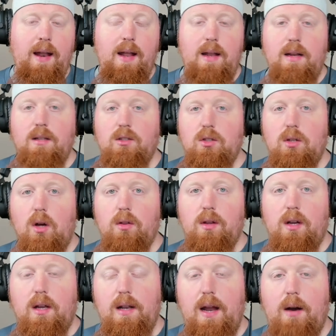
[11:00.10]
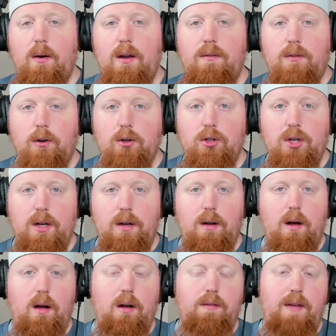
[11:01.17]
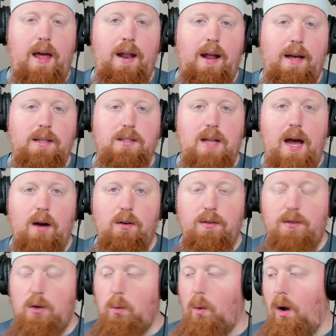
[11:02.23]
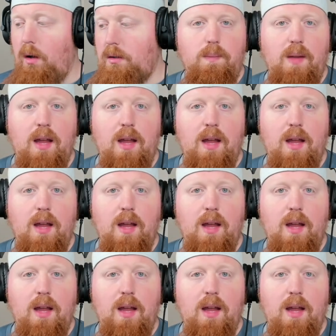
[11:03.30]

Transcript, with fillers: and install the Canary version of NX Now if you want,